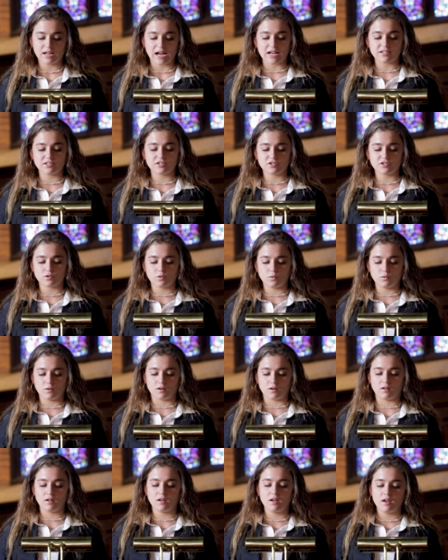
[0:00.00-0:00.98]
As a
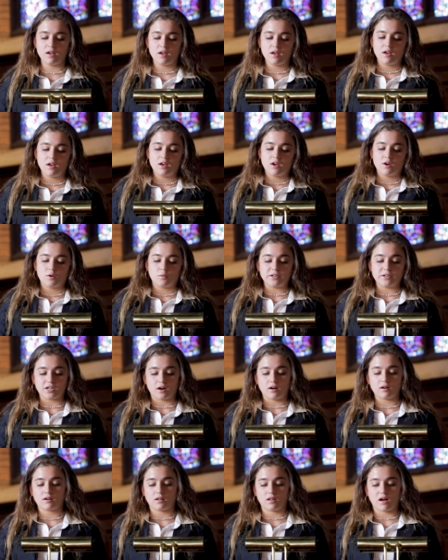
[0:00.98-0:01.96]
school, we
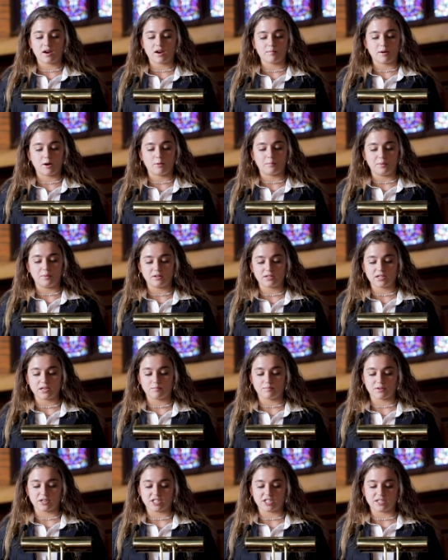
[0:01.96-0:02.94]
talk a lot about
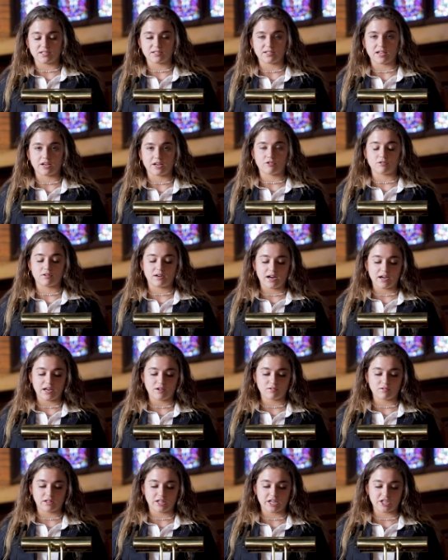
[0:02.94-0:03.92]
building bridges and
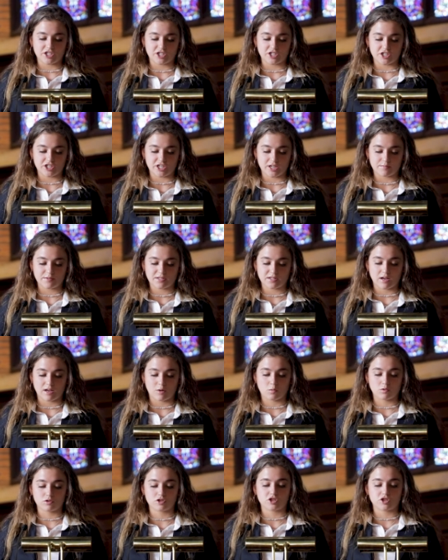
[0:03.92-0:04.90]
creating relationships
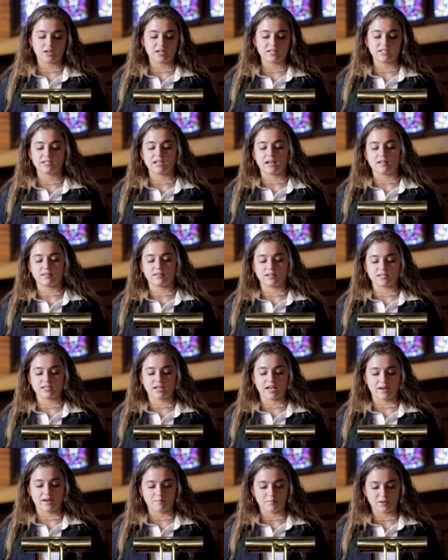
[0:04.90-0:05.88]
that will transcend this
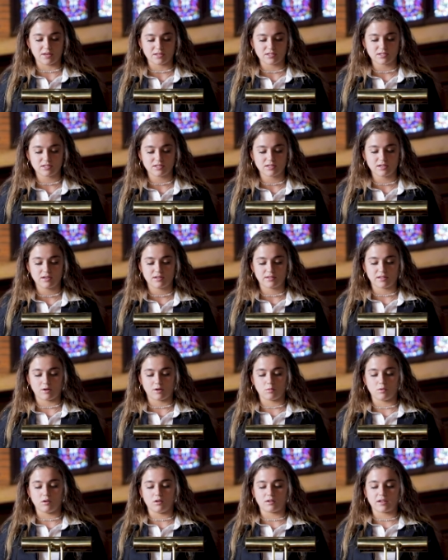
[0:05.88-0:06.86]
campus,
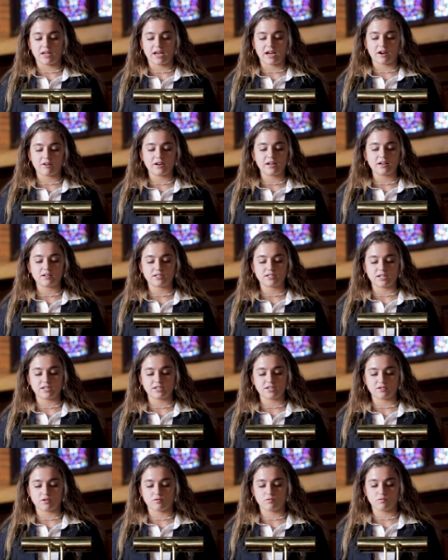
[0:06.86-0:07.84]
that will carry us
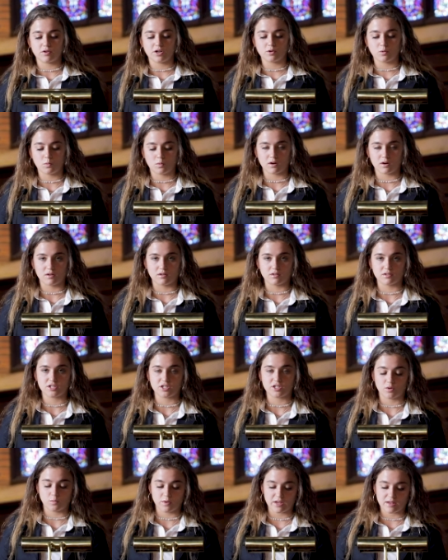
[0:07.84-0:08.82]
into the real world
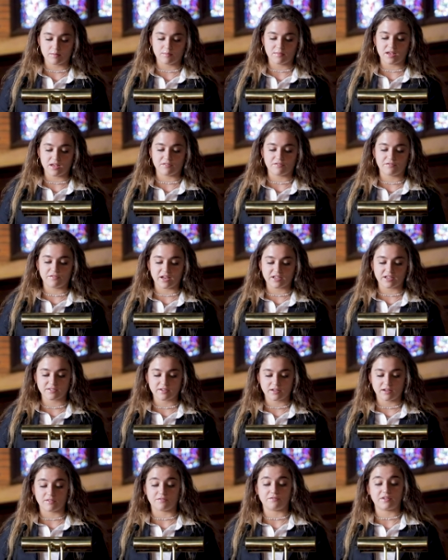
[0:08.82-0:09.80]
so we can be
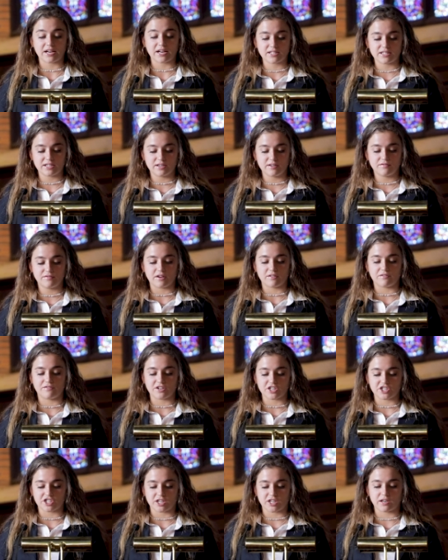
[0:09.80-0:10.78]
effective,
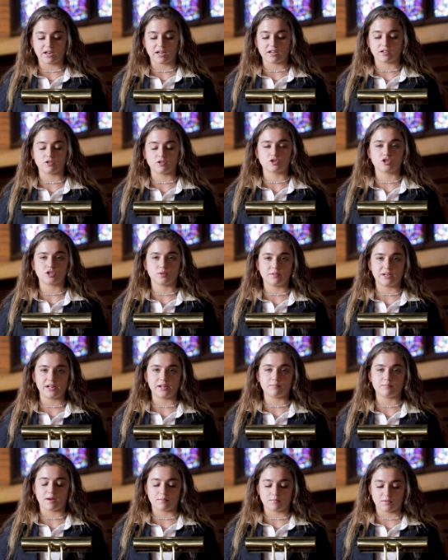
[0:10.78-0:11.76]
efficient, and
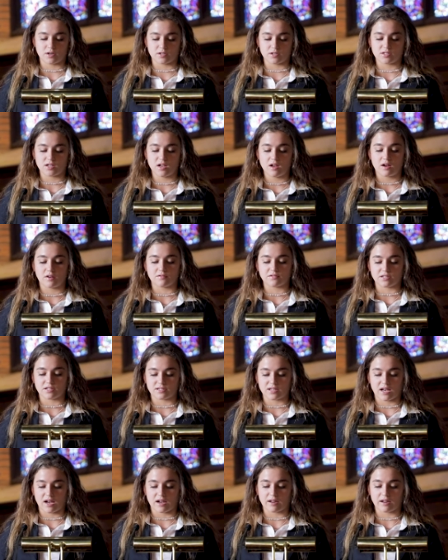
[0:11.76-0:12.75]
contributing members of
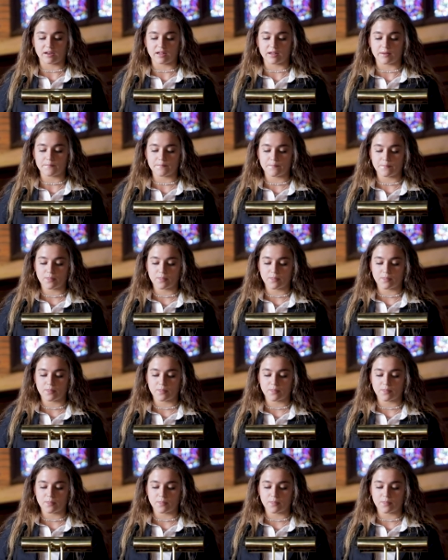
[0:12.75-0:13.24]
society.